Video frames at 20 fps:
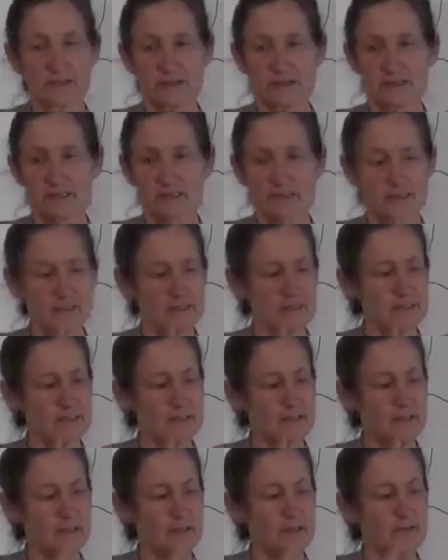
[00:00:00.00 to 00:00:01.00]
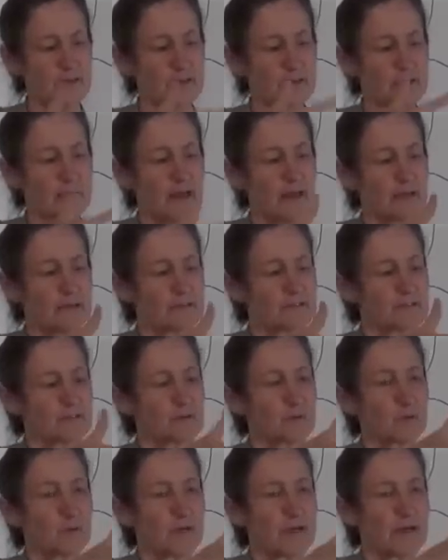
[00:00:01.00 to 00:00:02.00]
scissors and you cut a
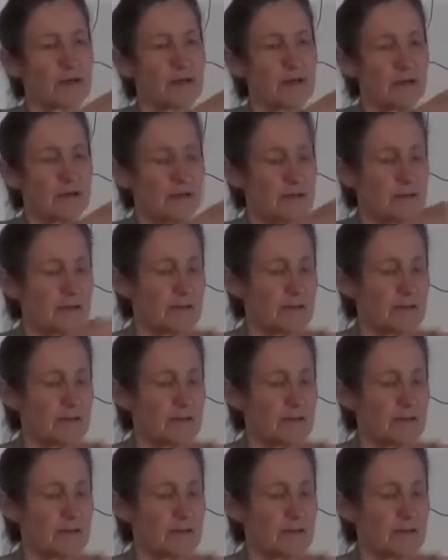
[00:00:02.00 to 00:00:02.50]
square,